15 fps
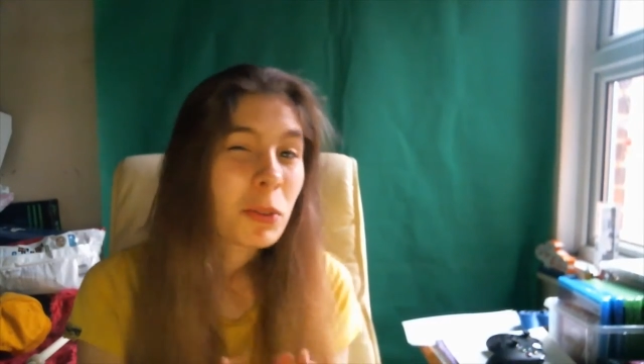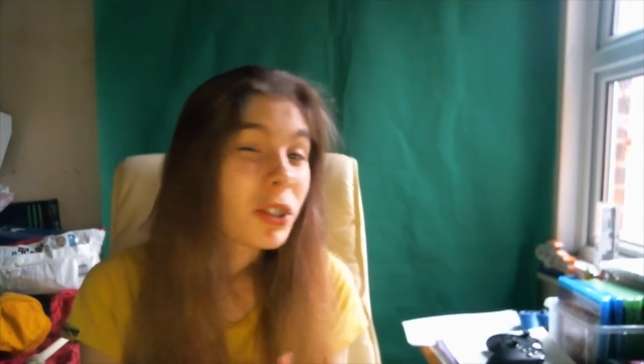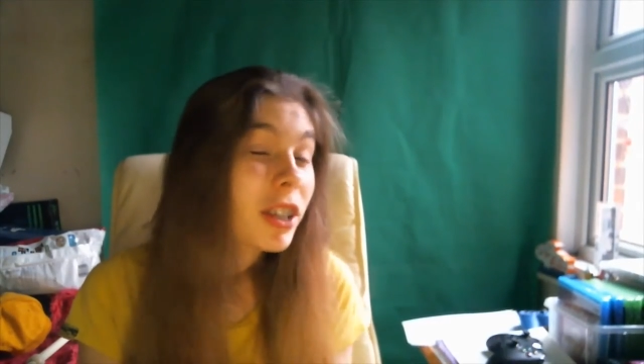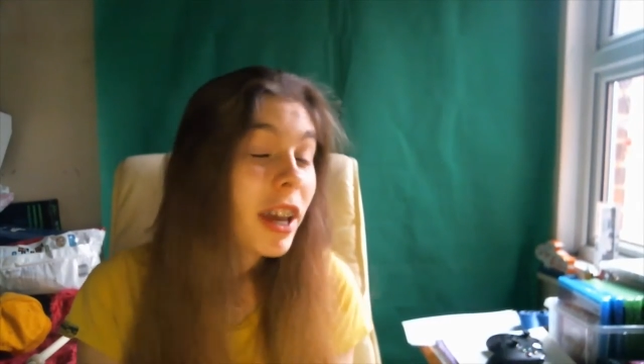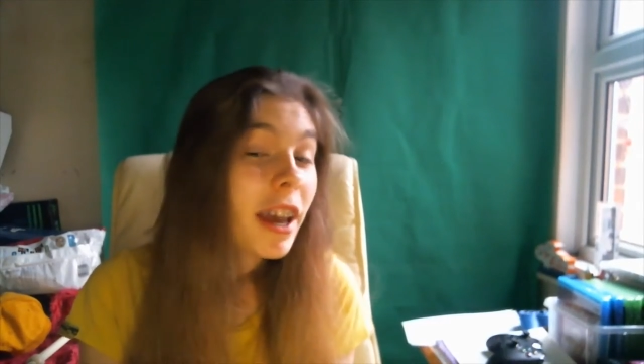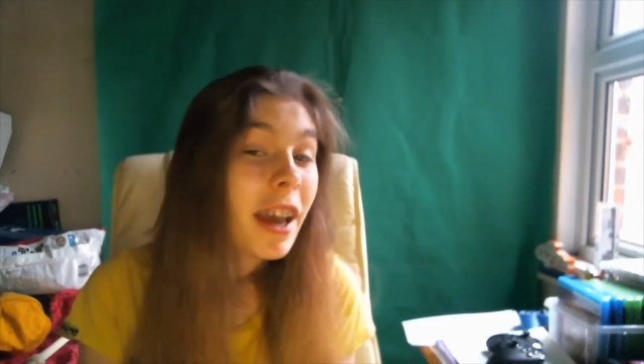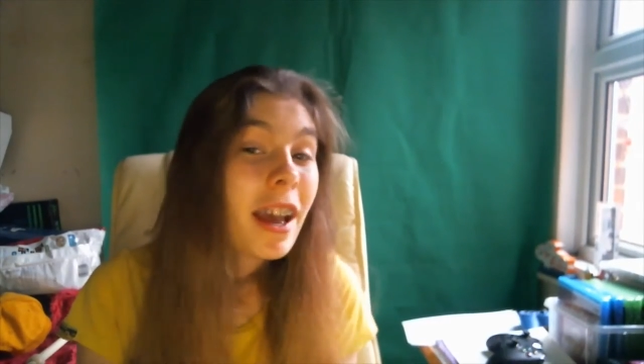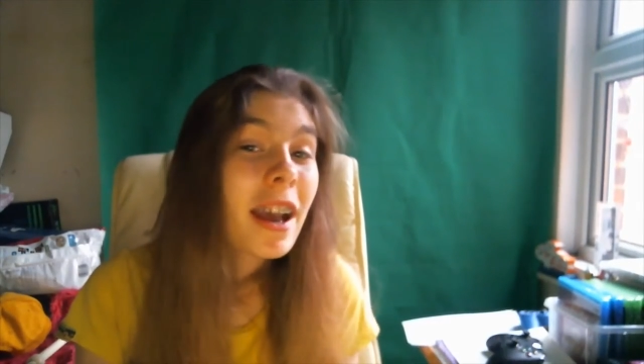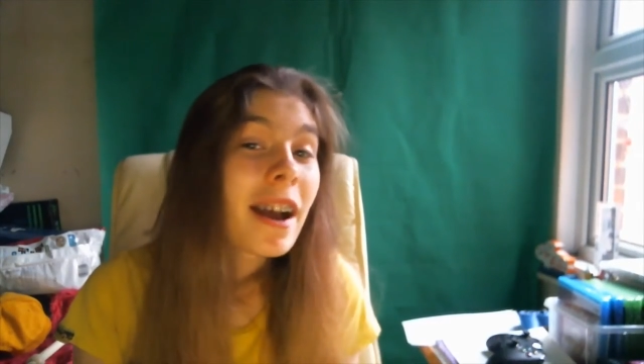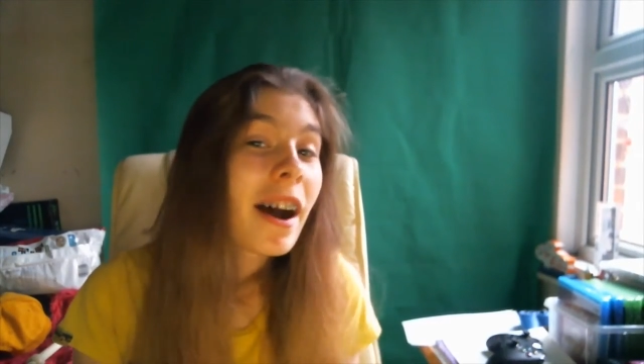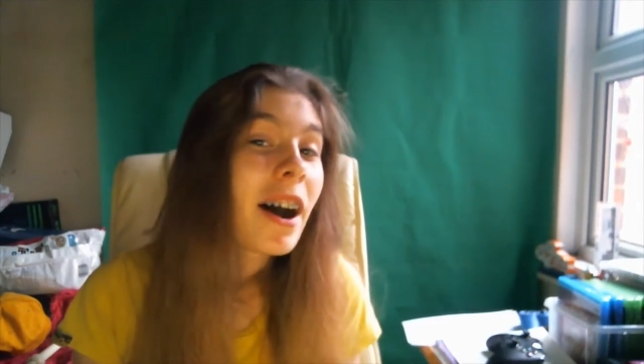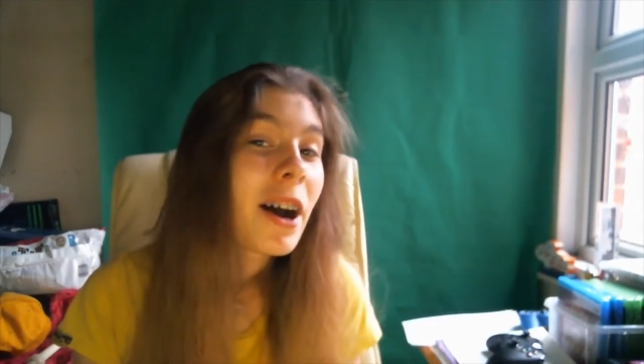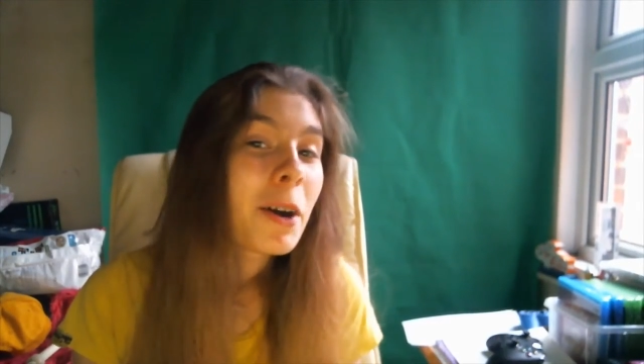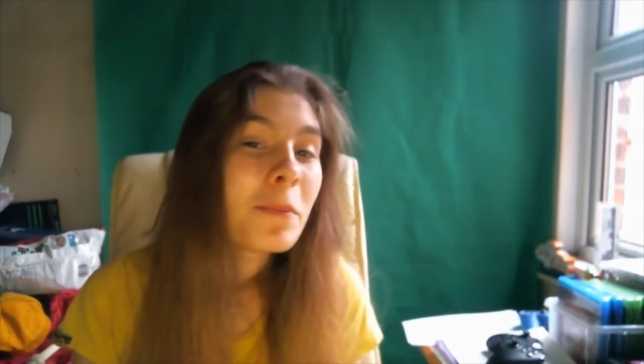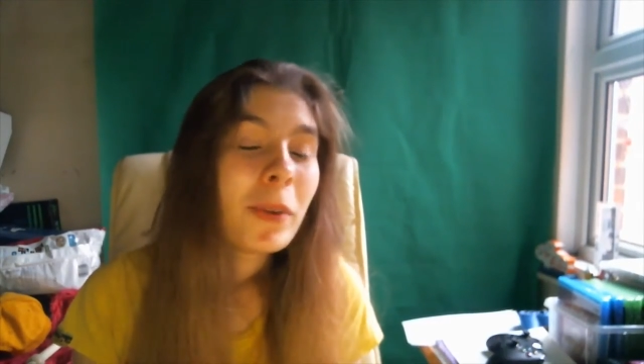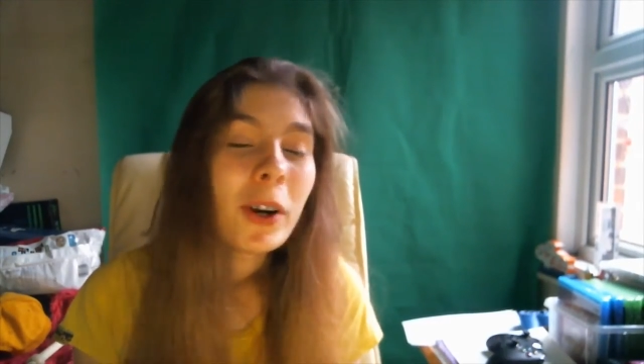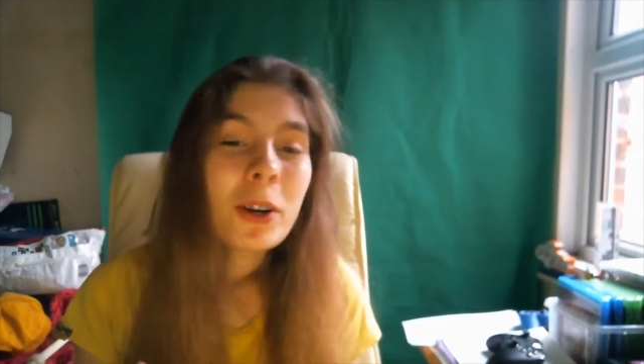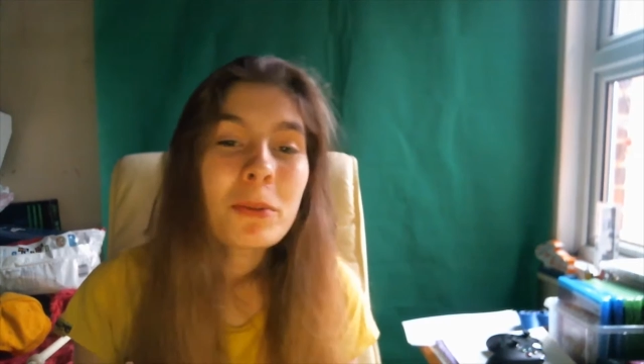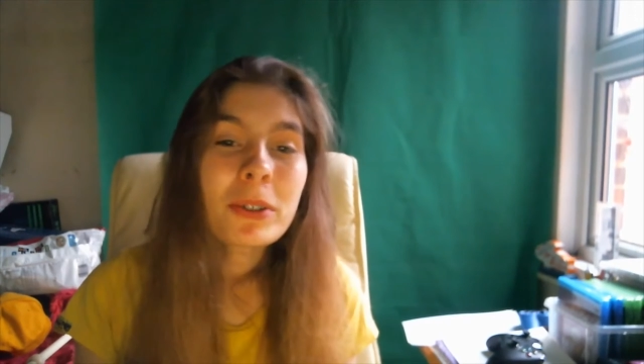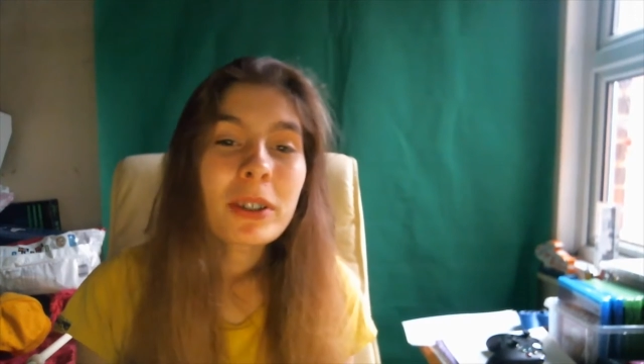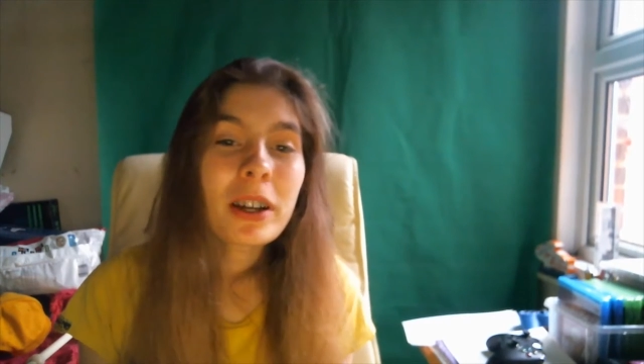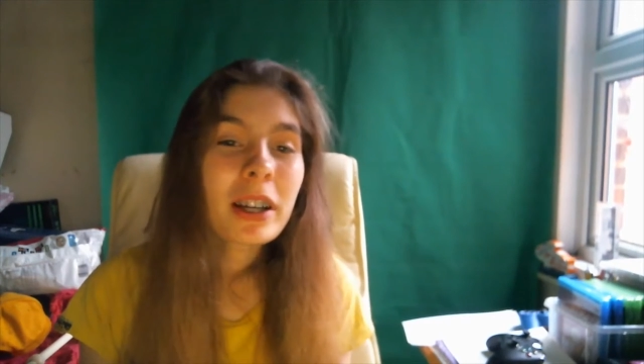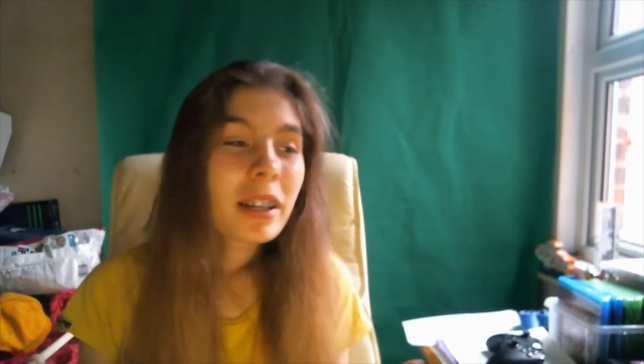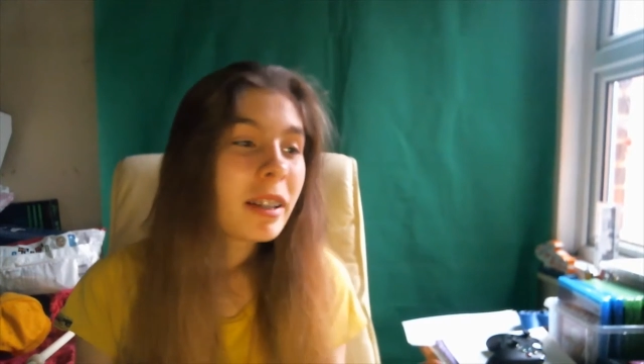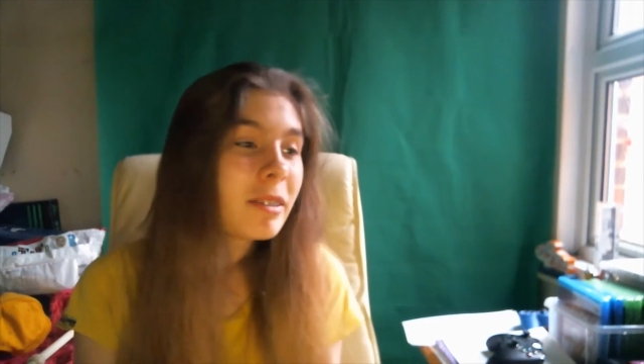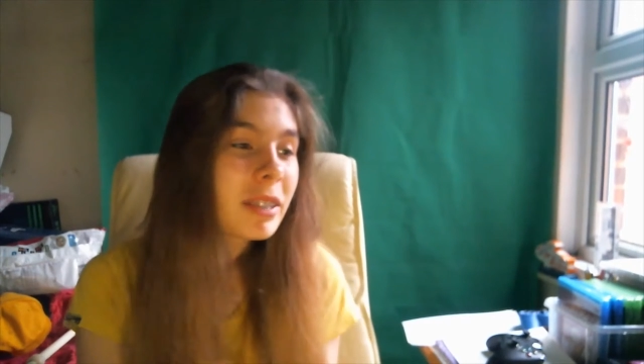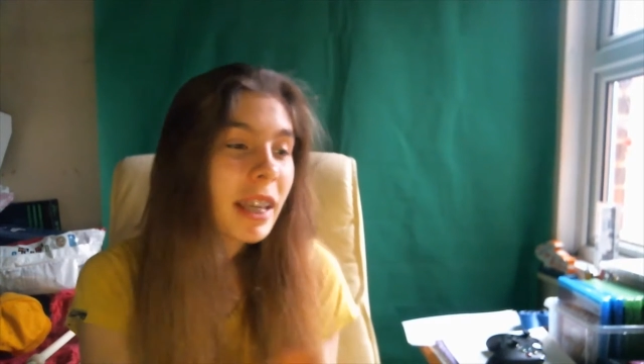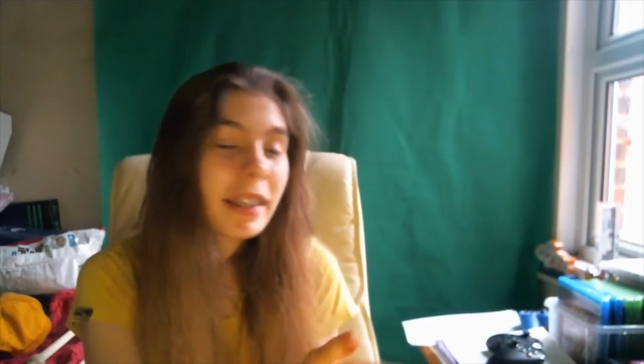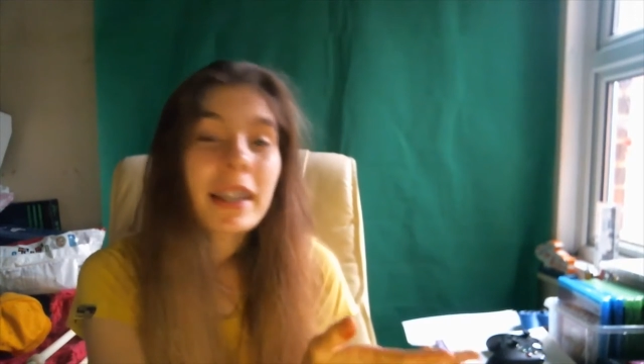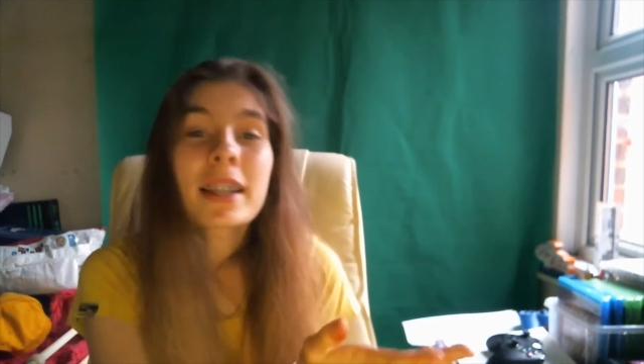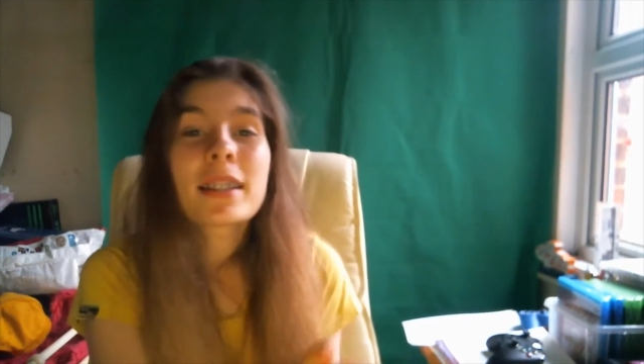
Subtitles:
But yeah, it was at the